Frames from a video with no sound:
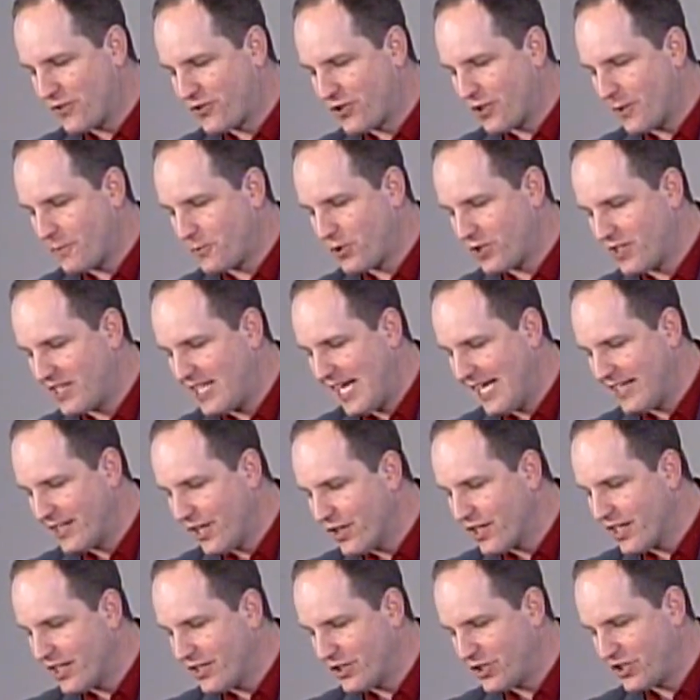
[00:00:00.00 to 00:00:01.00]
of Scripture that I
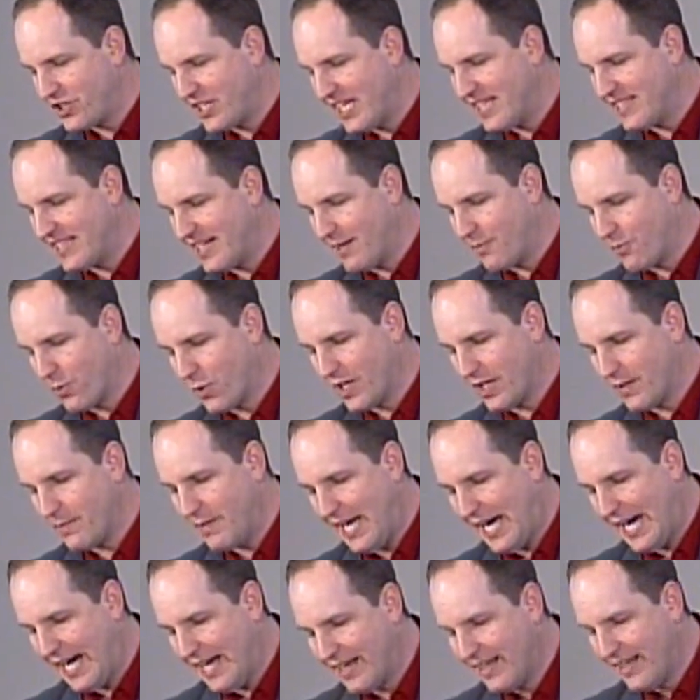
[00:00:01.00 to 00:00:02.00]
don't understand that I'm worried
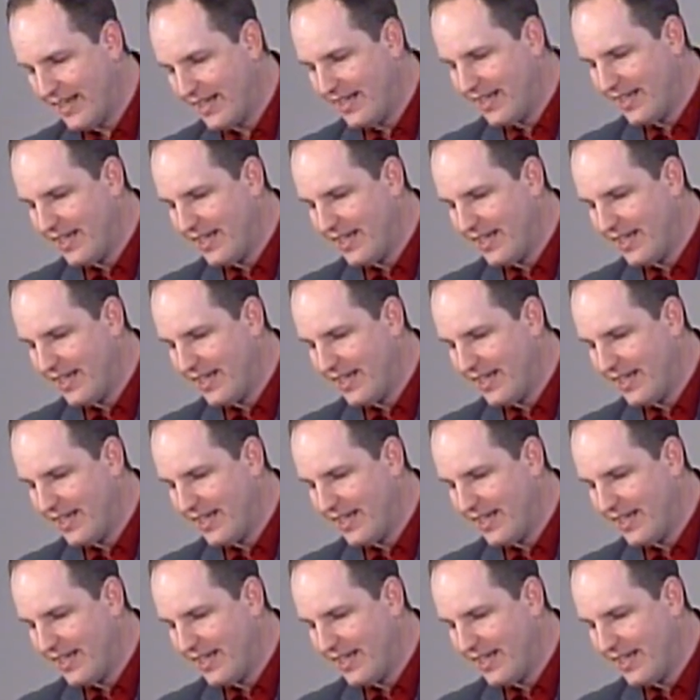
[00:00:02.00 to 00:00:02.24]
about,